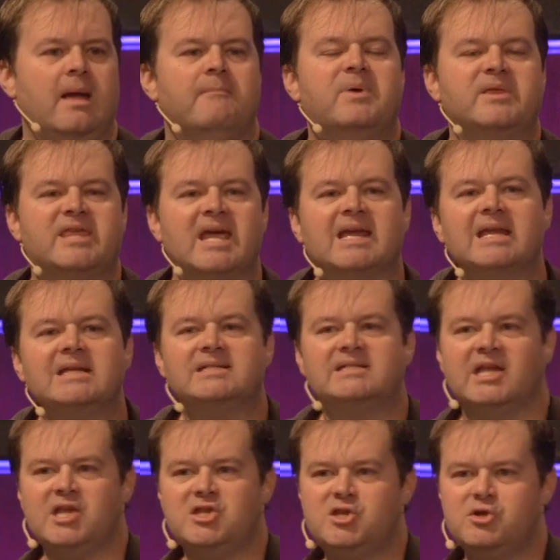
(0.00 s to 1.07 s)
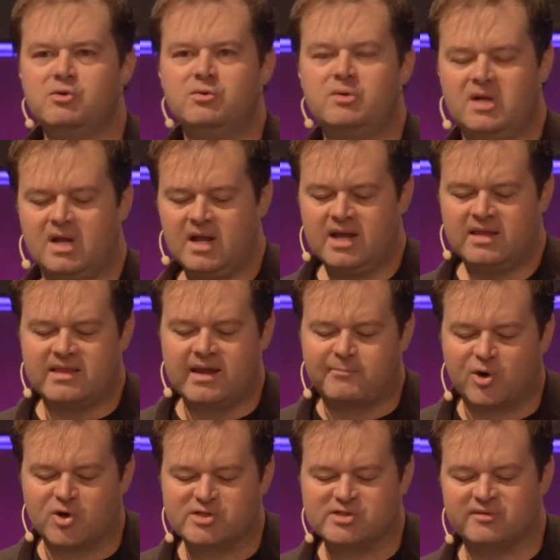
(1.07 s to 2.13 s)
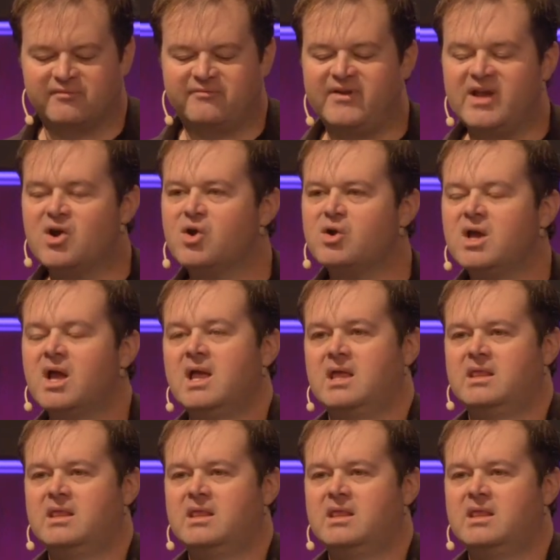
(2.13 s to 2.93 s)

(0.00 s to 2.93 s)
But they continued, they persevered,